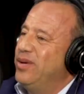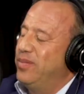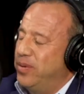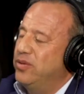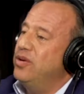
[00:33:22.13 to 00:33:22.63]
You
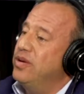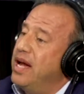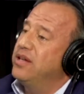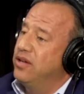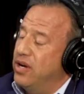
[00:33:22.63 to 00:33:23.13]
pursue it.
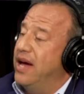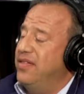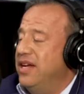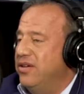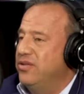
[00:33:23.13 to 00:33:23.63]
Yeah, you, I
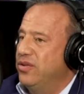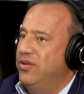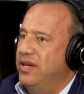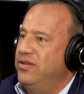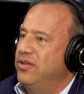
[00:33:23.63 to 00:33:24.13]
think your
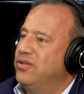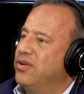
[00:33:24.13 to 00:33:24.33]
truth is your